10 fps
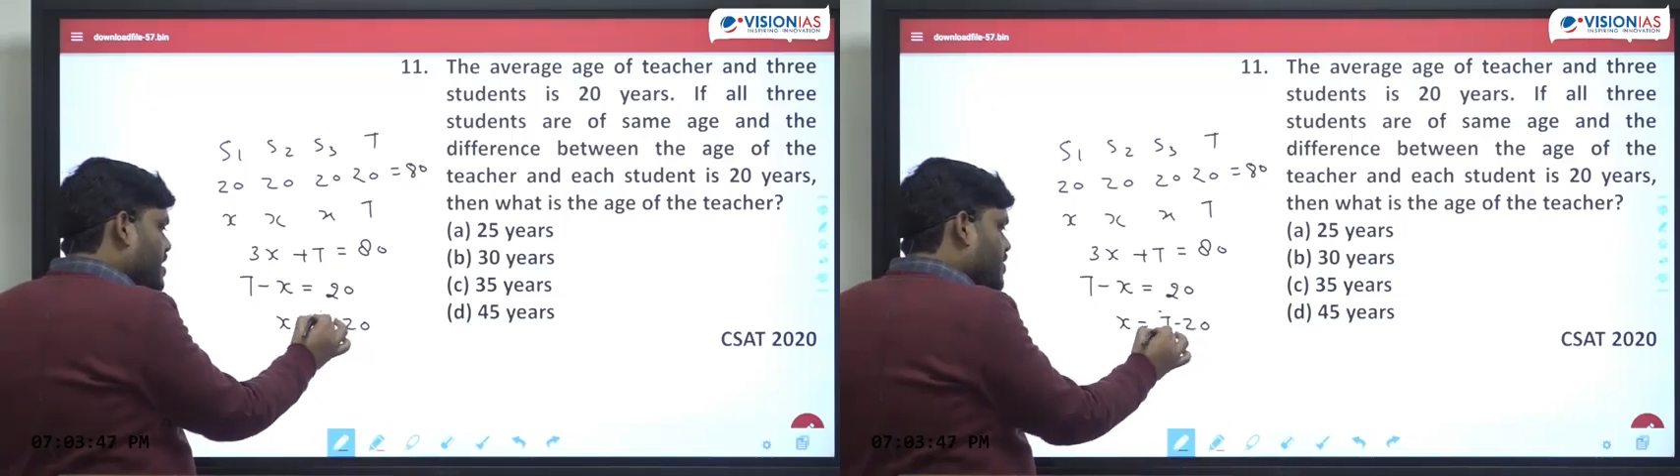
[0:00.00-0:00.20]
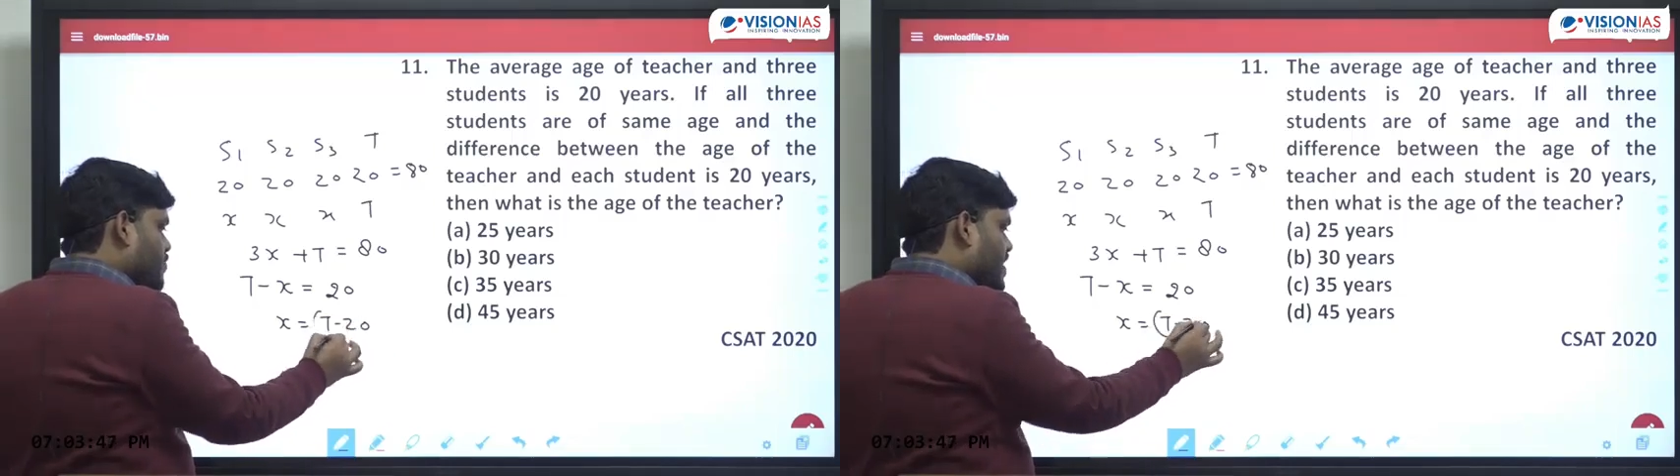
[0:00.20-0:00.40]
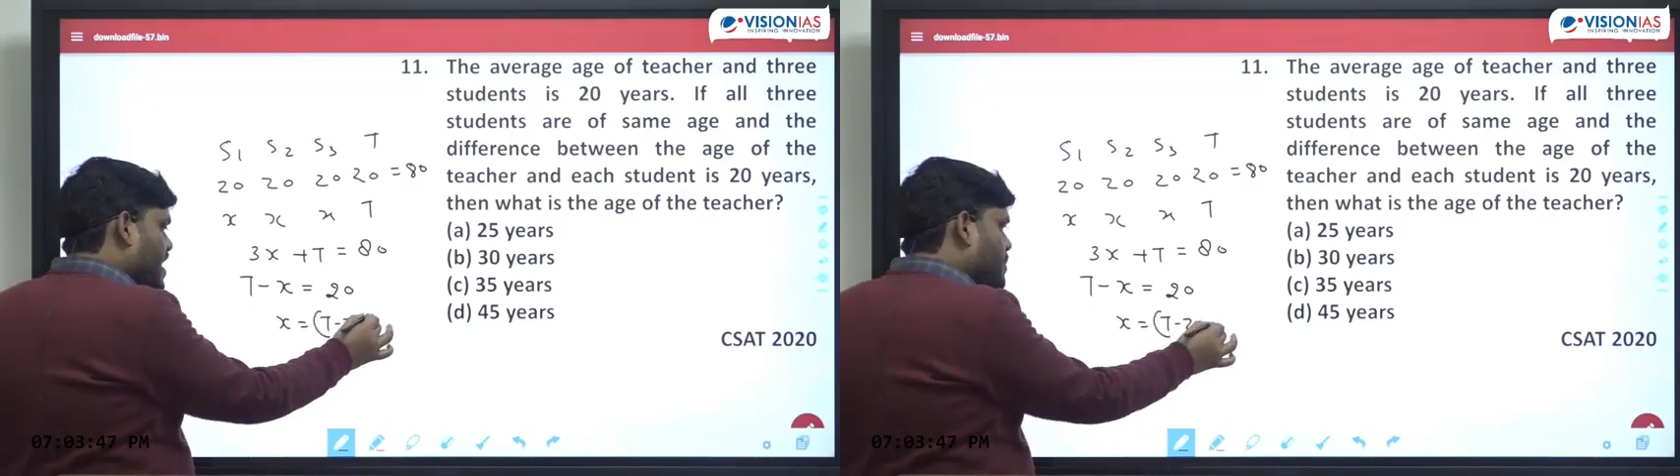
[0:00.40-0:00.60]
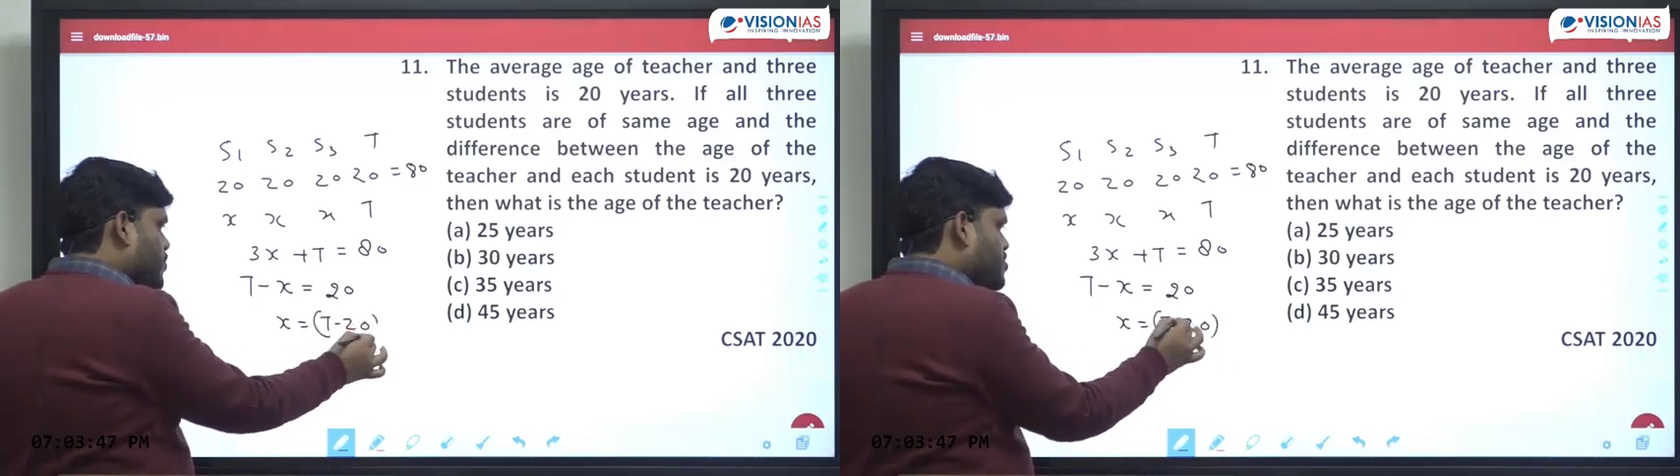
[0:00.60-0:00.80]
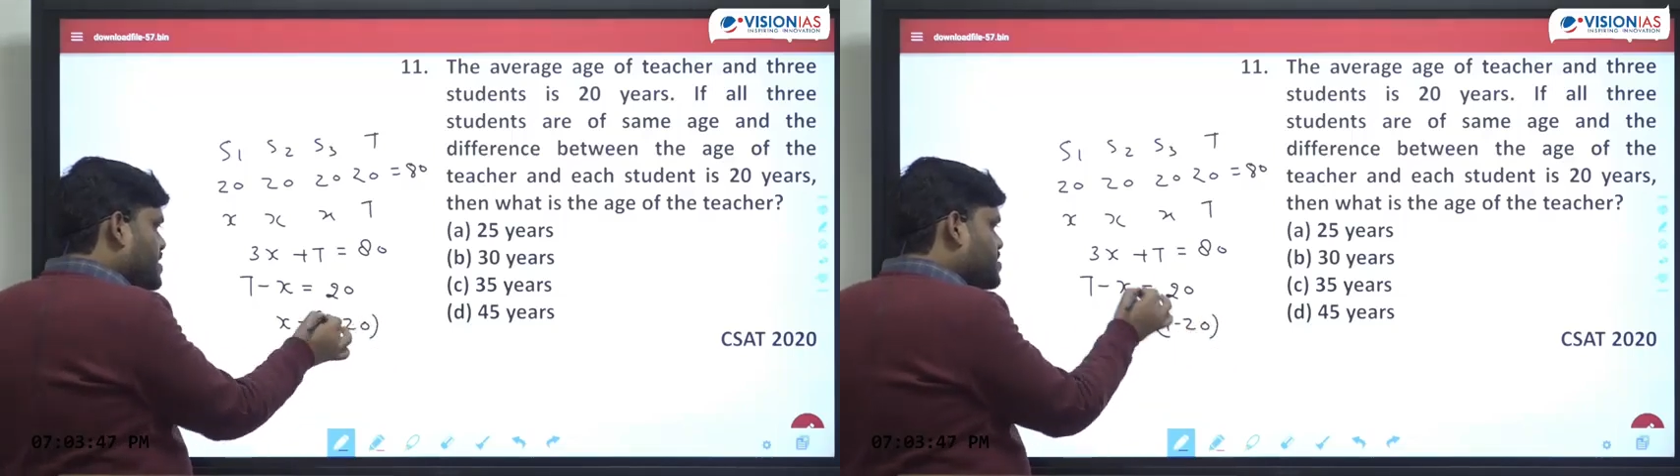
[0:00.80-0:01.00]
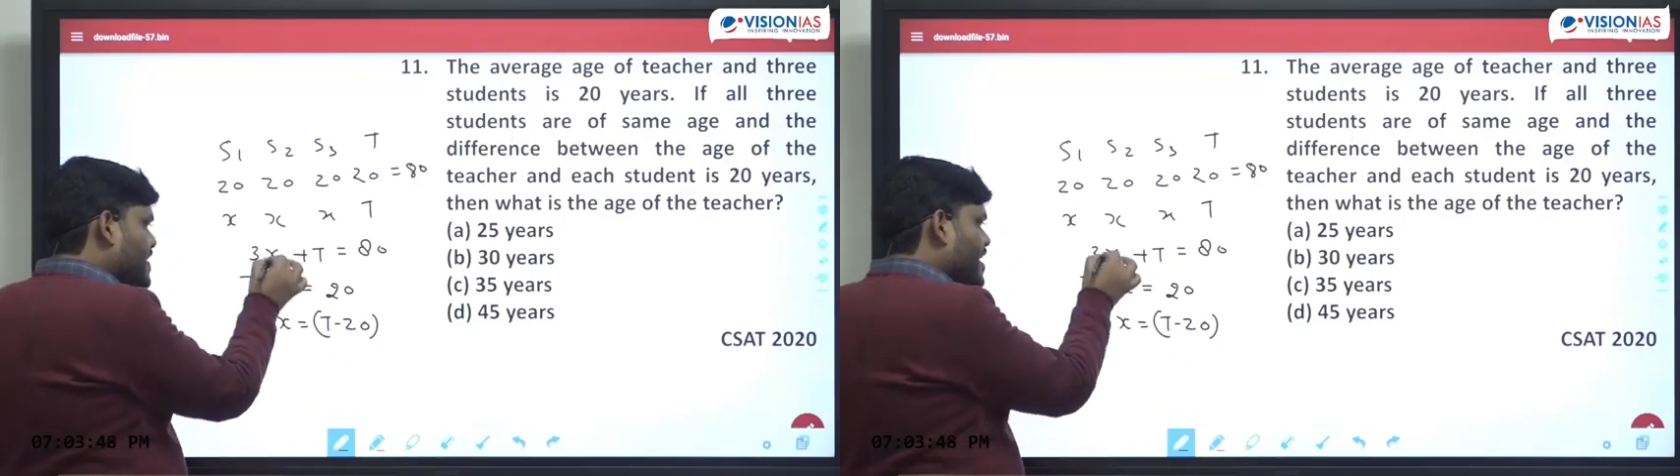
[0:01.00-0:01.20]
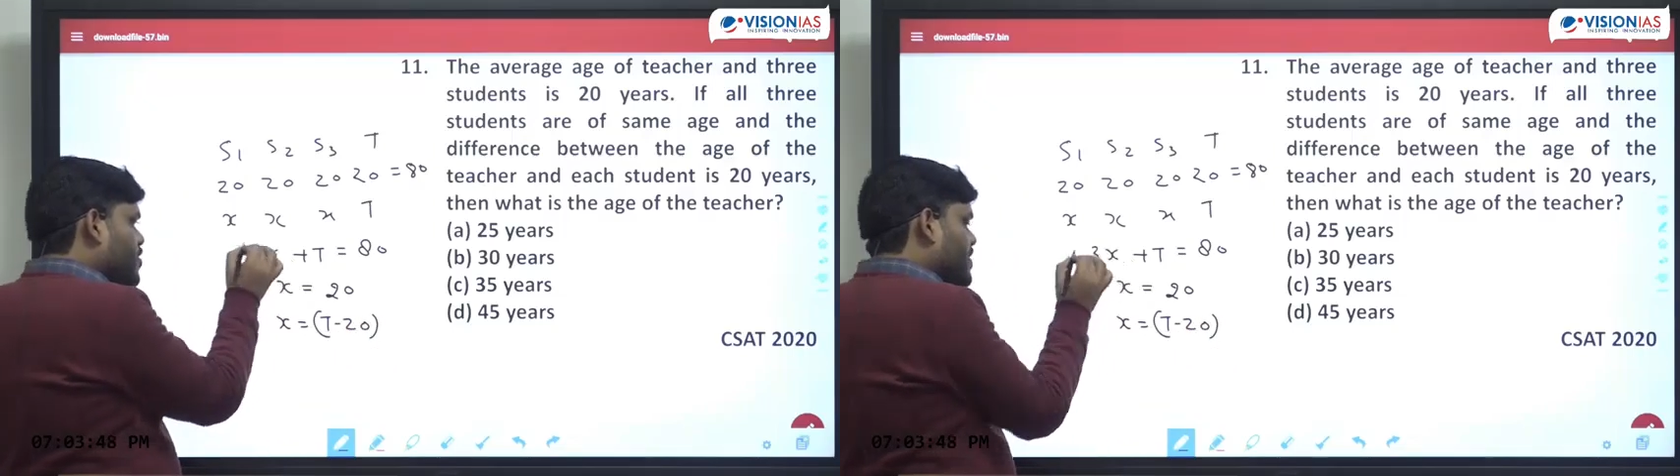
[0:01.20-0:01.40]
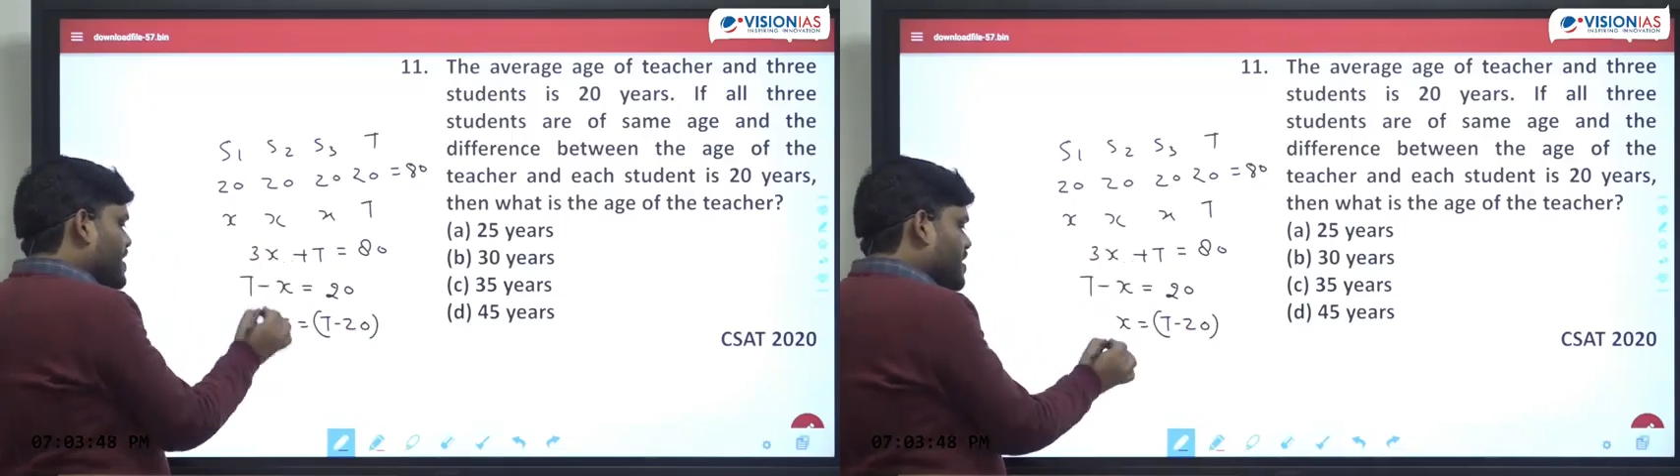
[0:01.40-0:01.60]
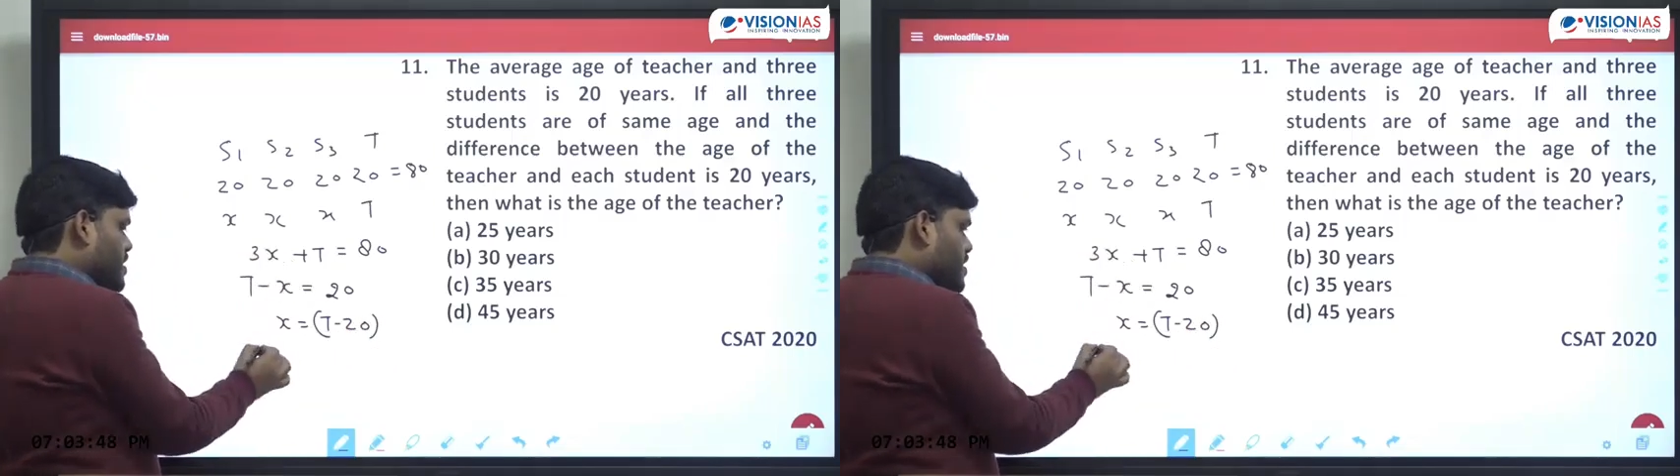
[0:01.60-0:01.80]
We can put this value here.